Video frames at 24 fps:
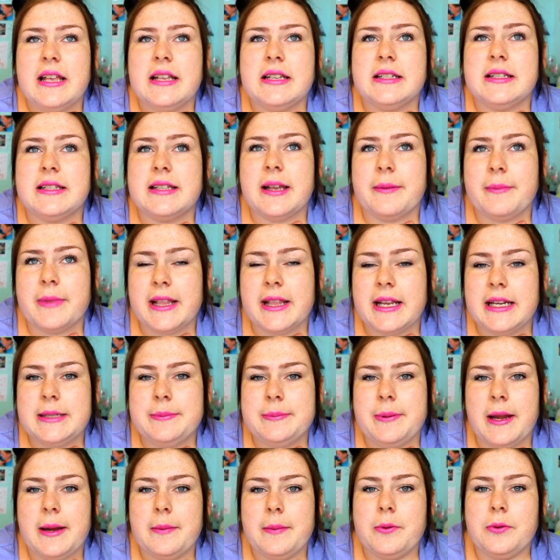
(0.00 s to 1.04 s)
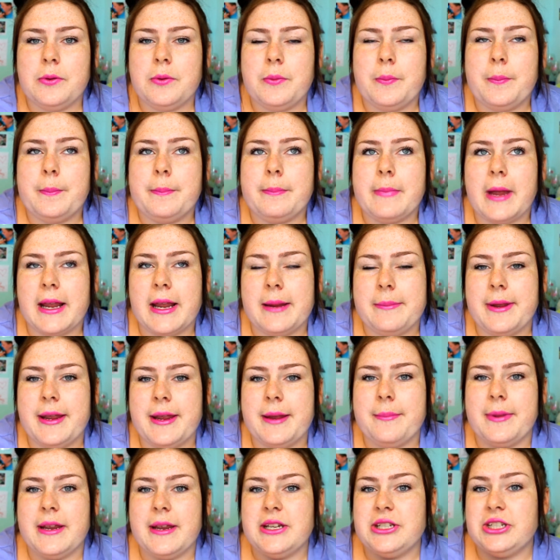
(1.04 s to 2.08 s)
some of these people may be
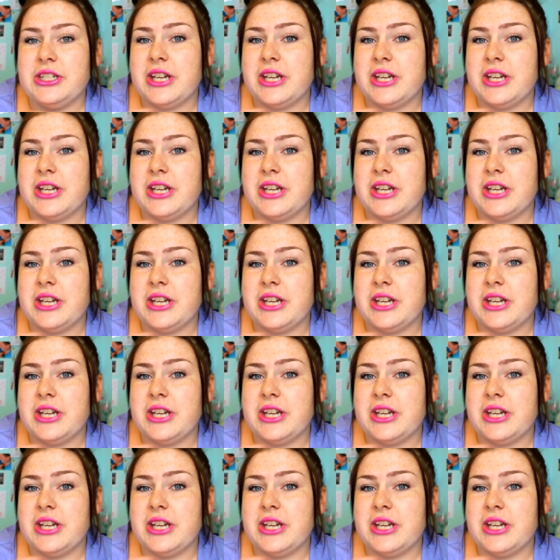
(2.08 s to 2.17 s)
a bit